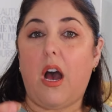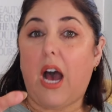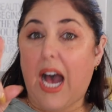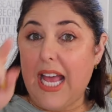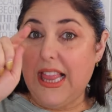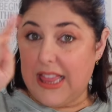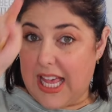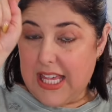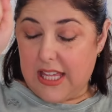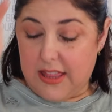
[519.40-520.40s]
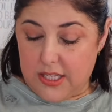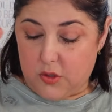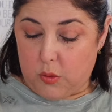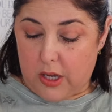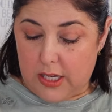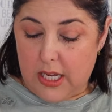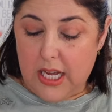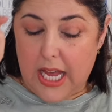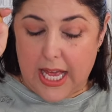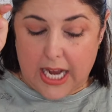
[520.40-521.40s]
I like this one
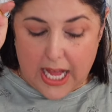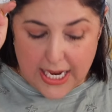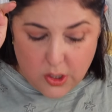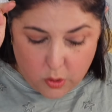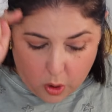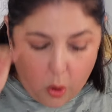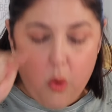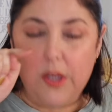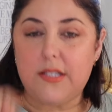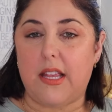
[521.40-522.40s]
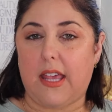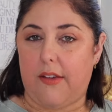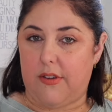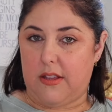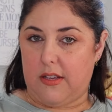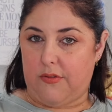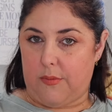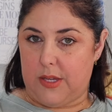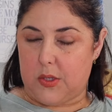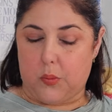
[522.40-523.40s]
and I don't always like everything
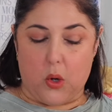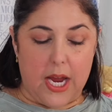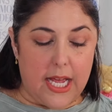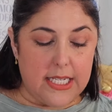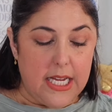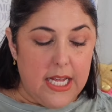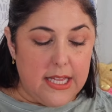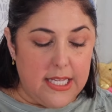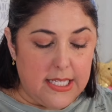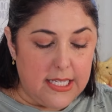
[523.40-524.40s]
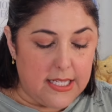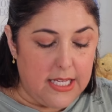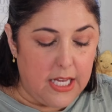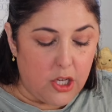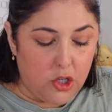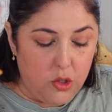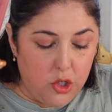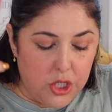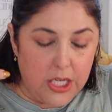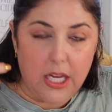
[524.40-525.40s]
from this brand. This is the
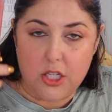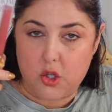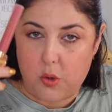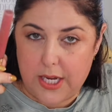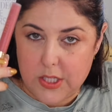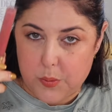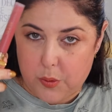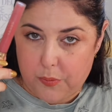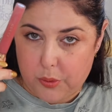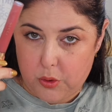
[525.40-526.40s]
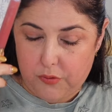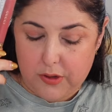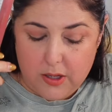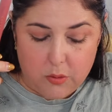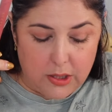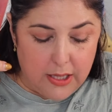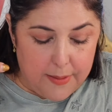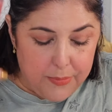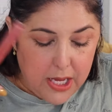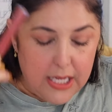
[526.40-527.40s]
Gucci Transfer Proof Liquid
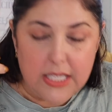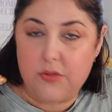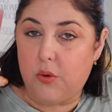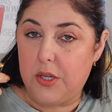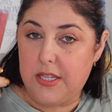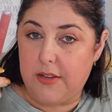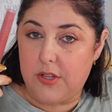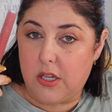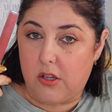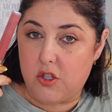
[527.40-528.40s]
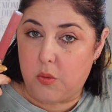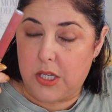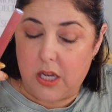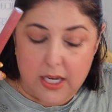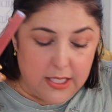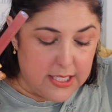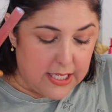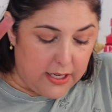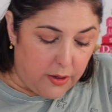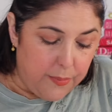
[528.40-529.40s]
Lip. It's $47 when not on
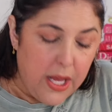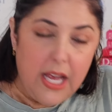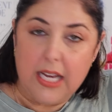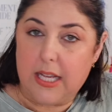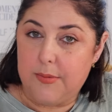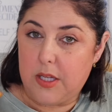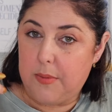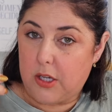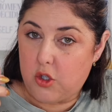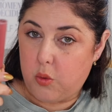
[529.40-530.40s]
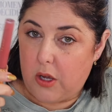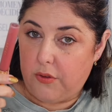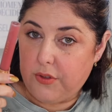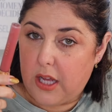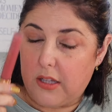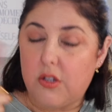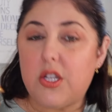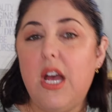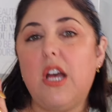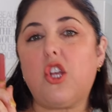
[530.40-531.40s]
sale. And it comes in about 12
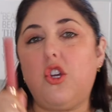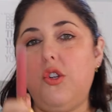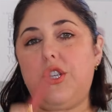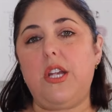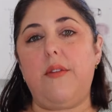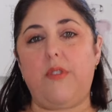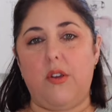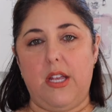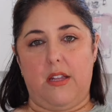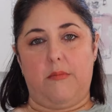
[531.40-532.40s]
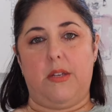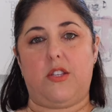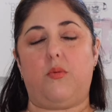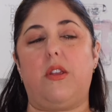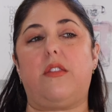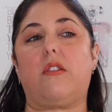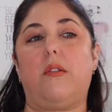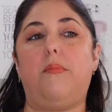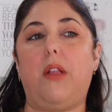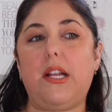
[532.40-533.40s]
colors. Gucci I'm very hit and miss with. Their
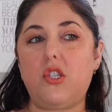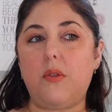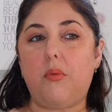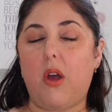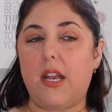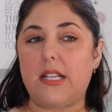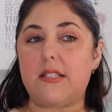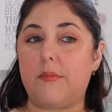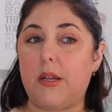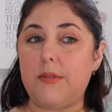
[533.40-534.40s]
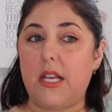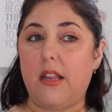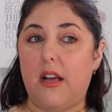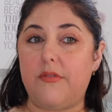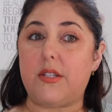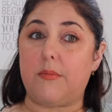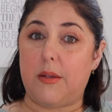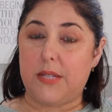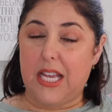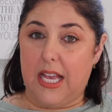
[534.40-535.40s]
complexion products sometimes I love,
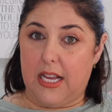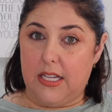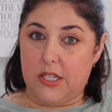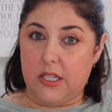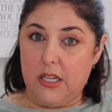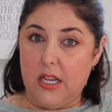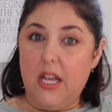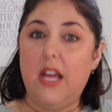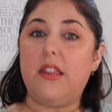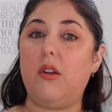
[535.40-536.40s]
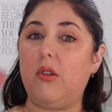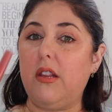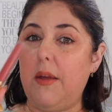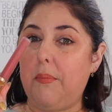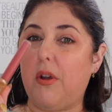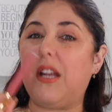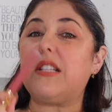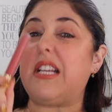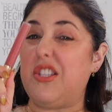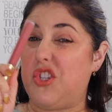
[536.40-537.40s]
sometimes I hate. Their lip
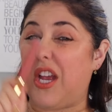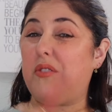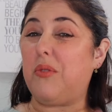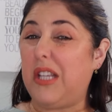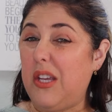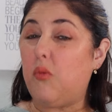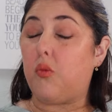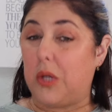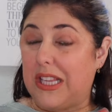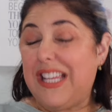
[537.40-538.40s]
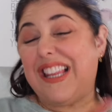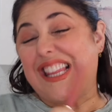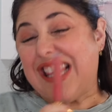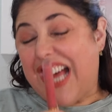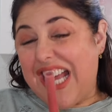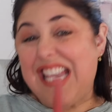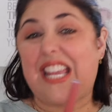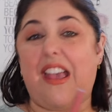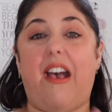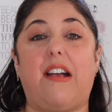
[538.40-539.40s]
products I generally really
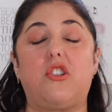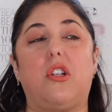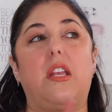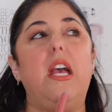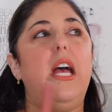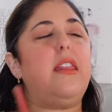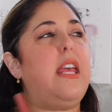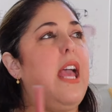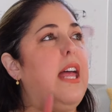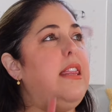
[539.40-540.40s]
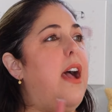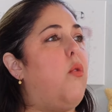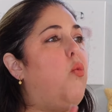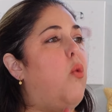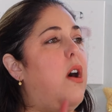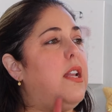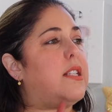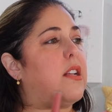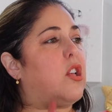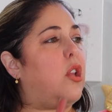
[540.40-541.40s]
like, actually. They had that one,
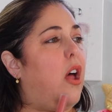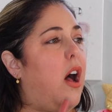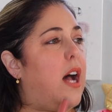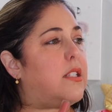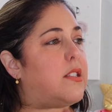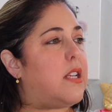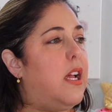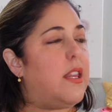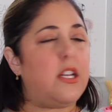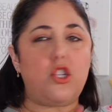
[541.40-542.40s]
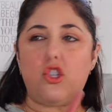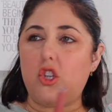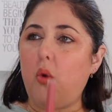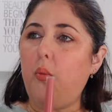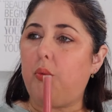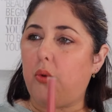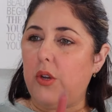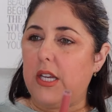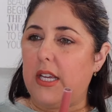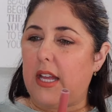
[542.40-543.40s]
it's a gloss, that is so
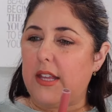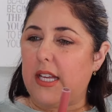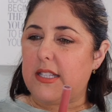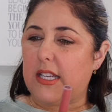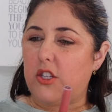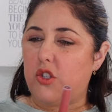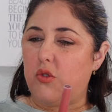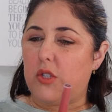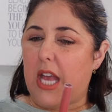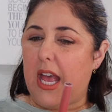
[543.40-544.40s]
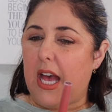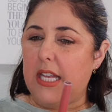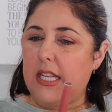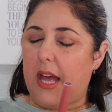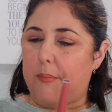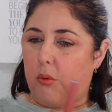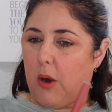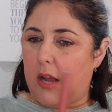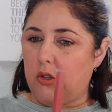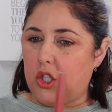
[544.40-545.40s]
pretty. I think like Suzanne, that
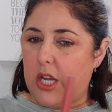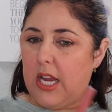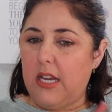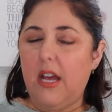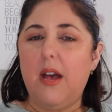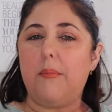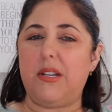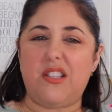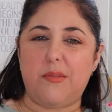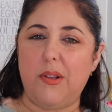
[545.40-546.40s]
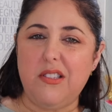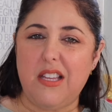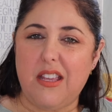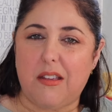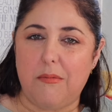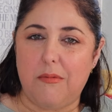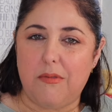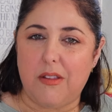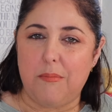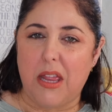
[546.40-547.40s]
brown shade, but it smells like
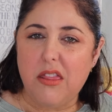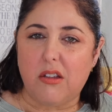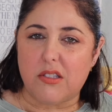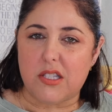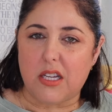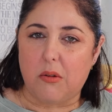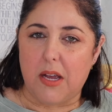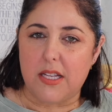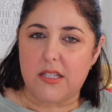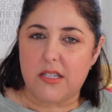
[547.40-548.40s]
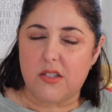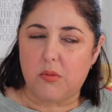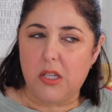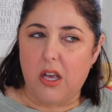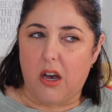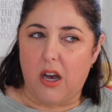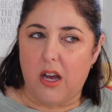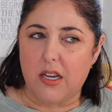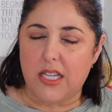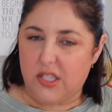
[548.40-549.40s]
menthol cigarettes. It's really
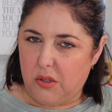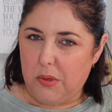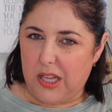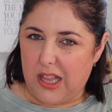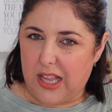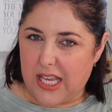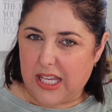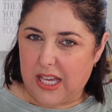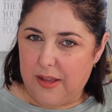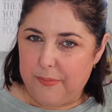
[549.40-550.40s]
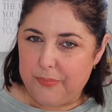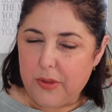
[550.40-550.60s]
odd. I still really like it.